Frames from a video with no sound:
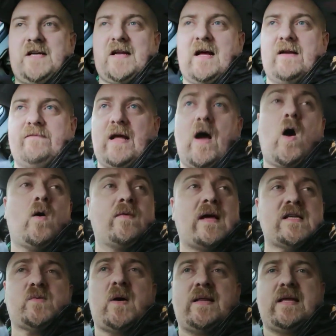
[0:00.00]
You're kind of like, oh,
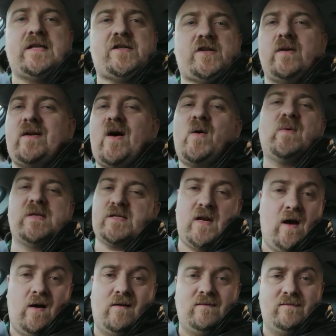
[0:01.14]
that's where they no, it's
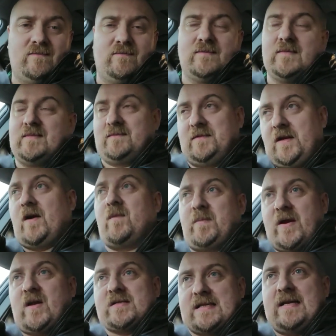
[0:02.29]
not,
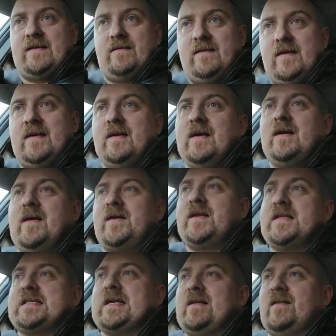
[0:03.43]
because then you
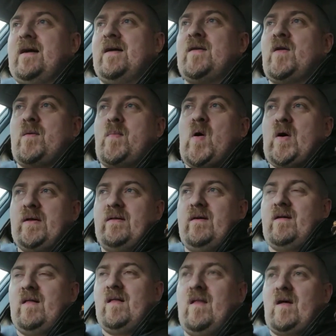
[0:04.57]
see another point
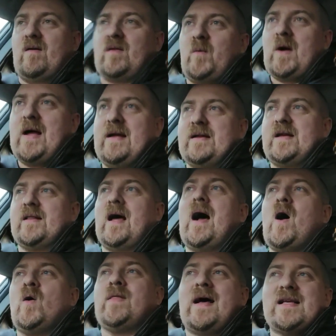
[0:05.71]
along the way and you're like,
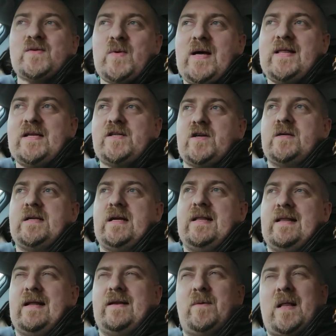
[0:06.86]
oh, that's where they joined it, and
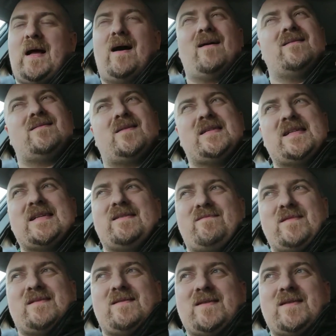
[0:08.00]
then you're like, oh, is it?